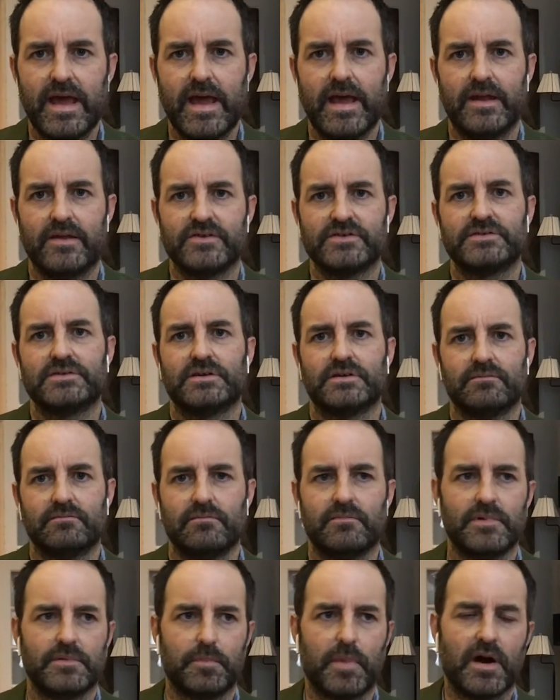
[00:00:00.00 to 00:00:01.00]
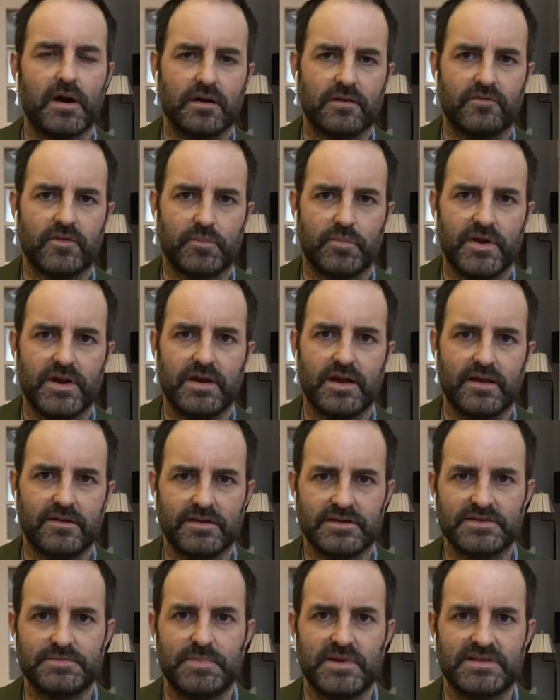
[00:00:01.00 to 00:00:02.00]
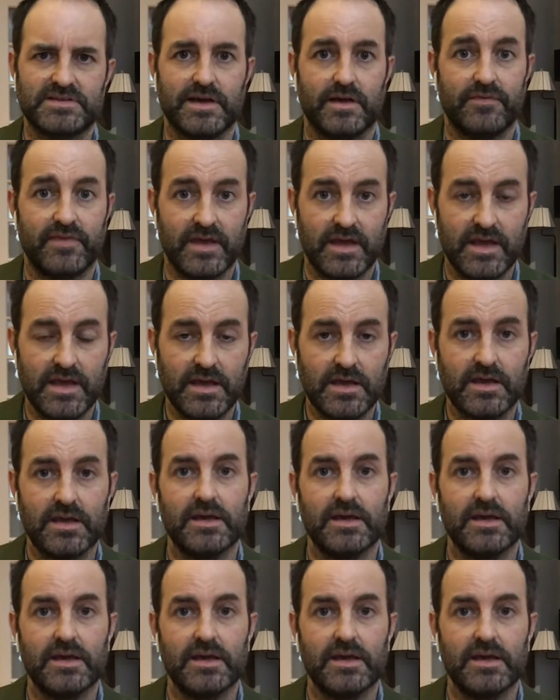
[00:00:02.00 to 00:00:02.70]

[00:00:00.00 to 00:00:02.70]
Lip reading: There's the part of the print head that spits out the ink,